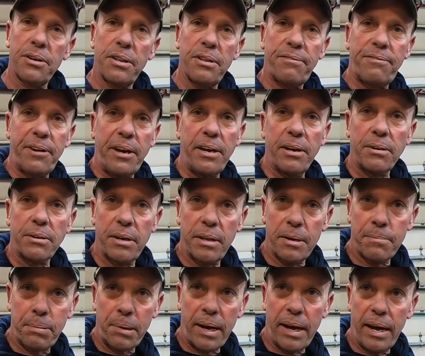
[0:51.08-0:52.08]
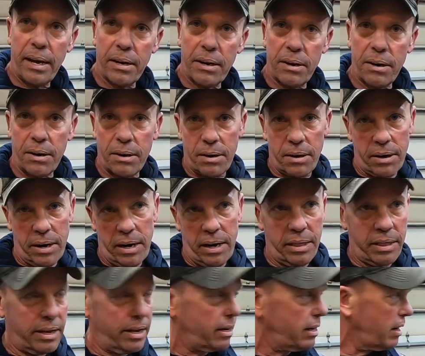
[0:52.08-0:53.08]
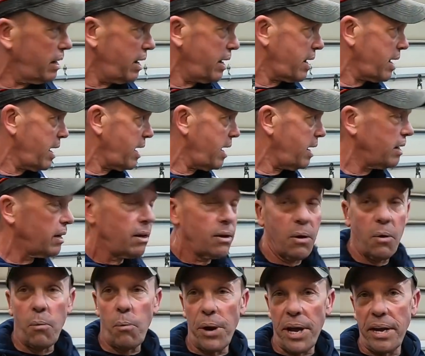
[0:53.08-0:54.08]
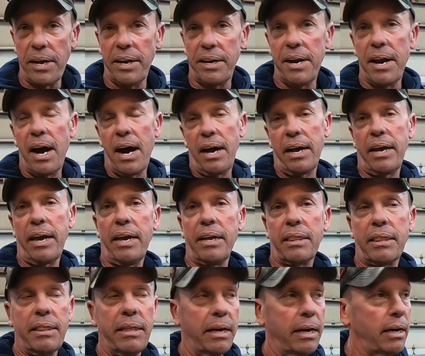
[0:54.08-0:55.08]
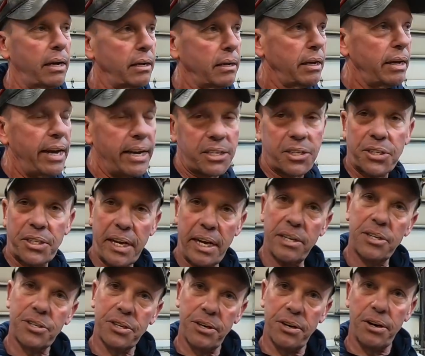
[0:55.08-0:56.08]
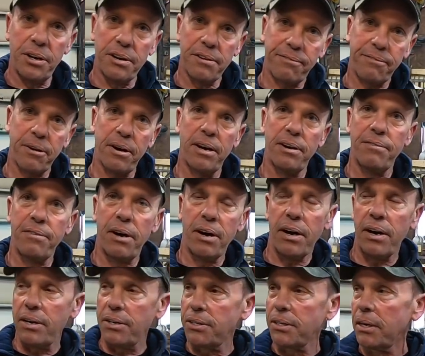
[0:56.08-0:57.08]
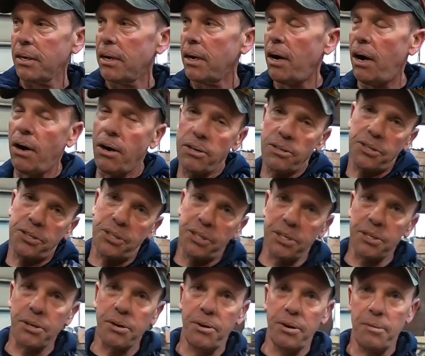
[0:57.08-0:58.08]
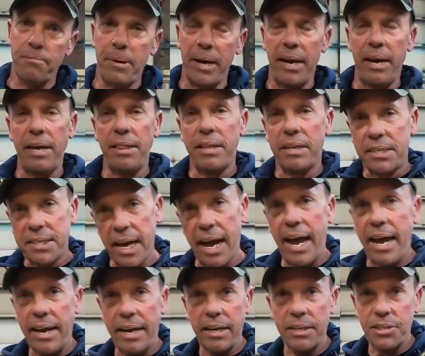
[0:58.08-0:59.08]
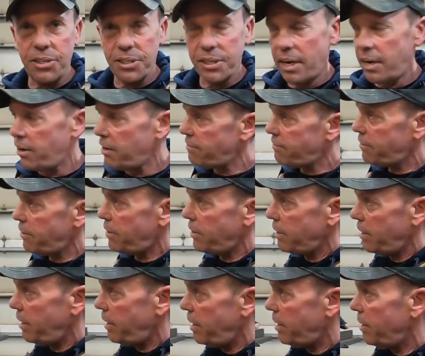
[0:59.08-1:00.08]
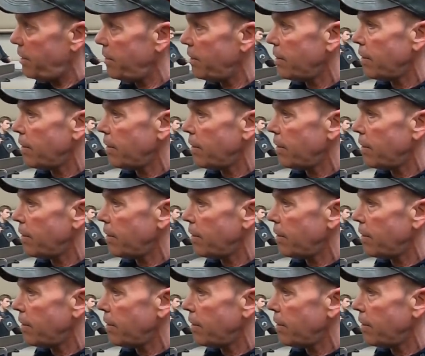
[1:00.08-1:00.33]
to the field to the planter or anything like that. We did not get the extension on the front of ours. Ours is just going to be the tank itself on here.